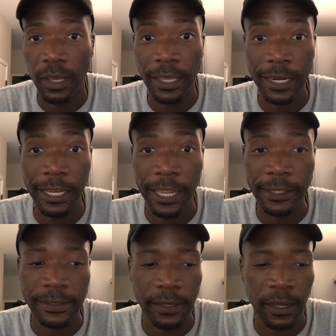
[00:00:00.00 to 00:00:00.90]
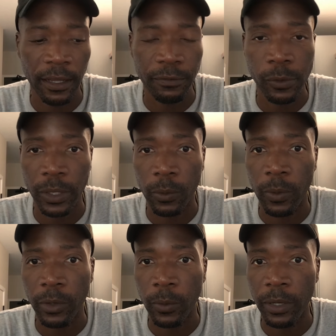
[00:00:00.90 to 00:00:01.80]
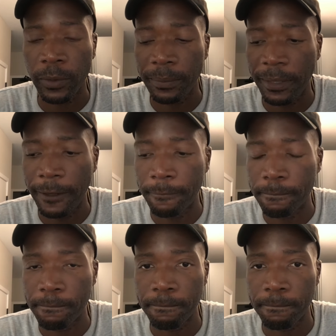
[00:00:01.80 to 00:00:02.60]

In any case, uh, if you want a one-on-one with me,